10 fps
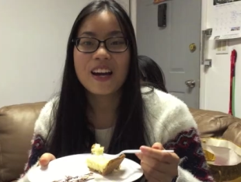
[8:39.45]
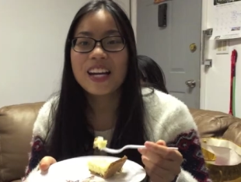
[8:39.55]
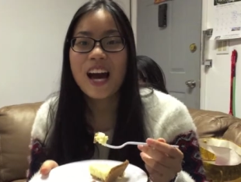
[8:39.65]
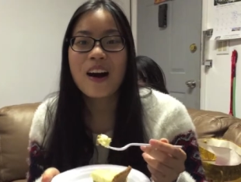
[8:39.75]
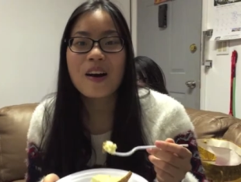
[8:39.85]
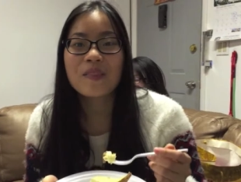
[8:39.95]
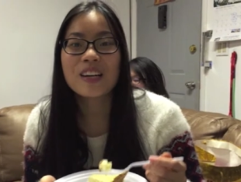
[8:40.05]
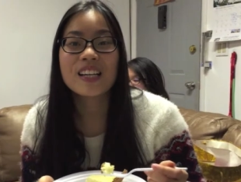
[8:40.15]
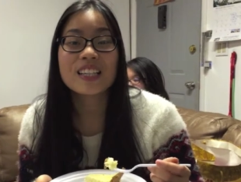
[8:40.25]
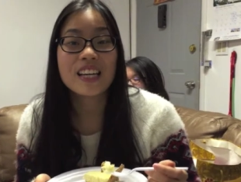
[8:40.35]
Right now, I'm
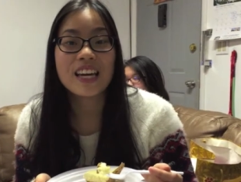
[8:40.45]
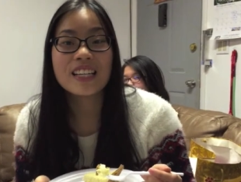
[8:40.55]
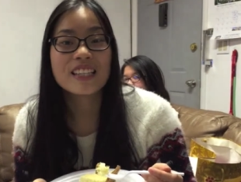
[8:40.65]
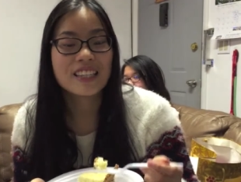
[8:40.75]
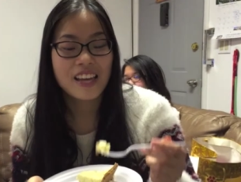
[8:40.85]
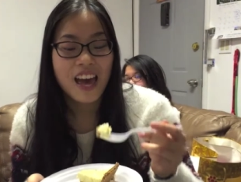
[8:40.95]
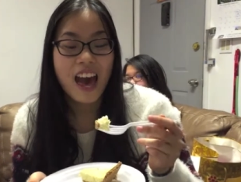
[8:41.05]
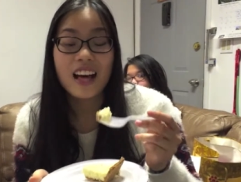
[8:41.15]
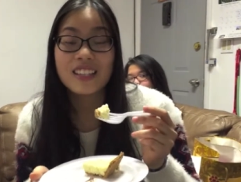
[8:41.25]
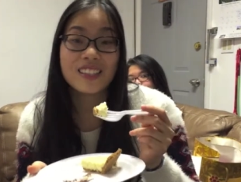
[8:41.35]
gonna taste no,
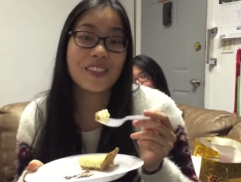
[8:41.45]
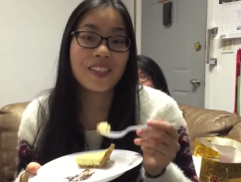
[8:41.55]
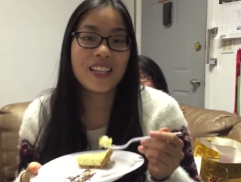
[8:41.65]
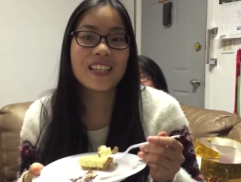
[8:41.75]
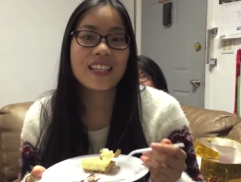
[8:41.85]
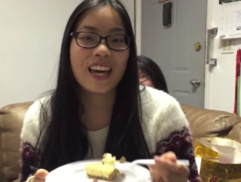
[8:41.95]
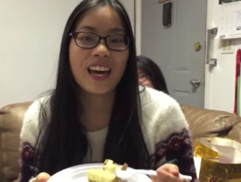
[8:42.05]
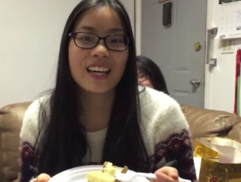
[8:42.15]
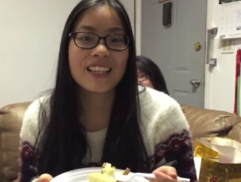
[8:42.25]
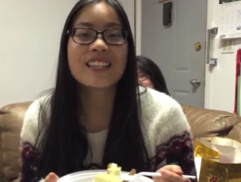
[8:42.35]
Allison's cheesecake
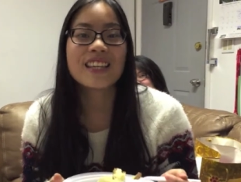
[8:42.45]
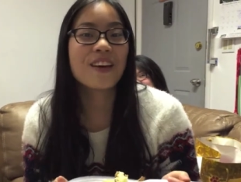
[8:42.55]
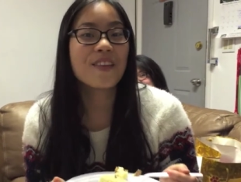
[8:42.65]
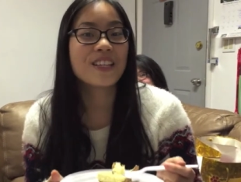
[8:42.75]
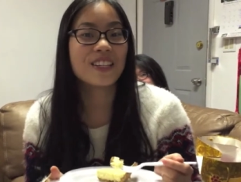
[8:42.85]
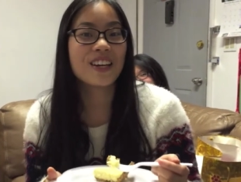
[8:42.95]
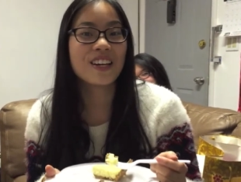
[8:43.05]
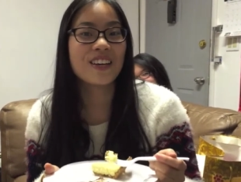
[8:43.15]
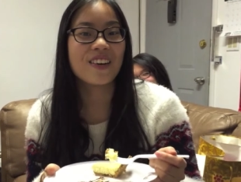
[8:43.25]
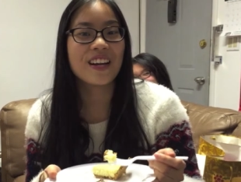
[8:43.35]
no, to see if it's
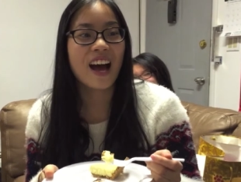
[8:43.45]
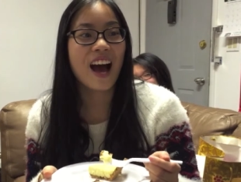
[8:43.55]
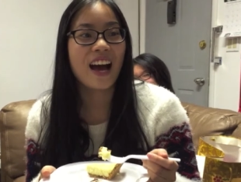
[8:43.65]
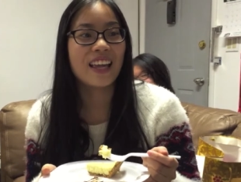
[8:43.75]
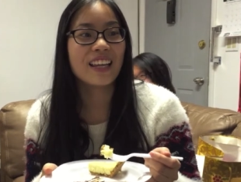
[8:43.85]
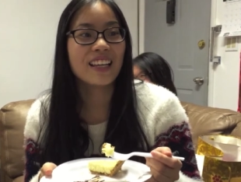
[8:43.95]
good or not.